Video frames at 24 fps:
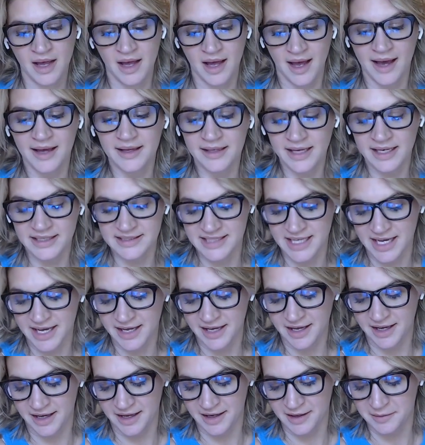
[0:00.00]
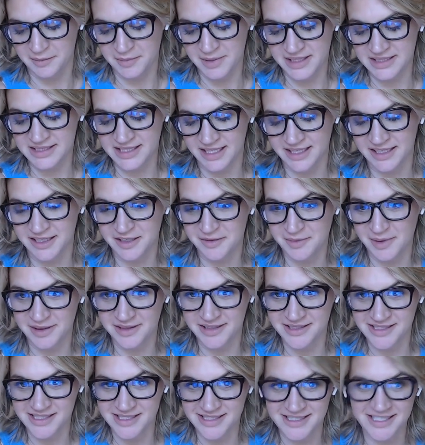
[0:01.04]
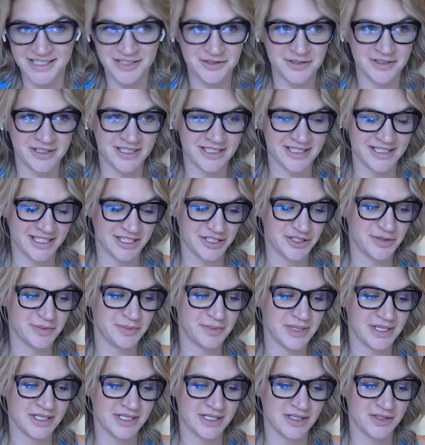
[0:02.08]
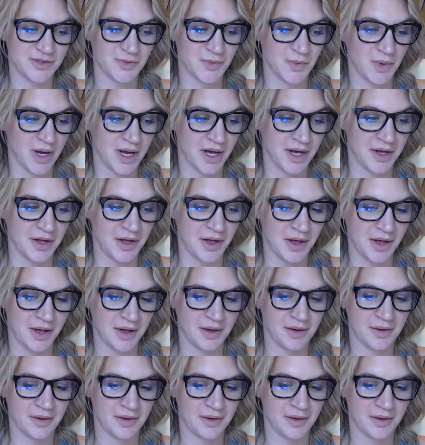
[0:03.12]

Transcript: Yes, I am excited about the decentralization piece as well.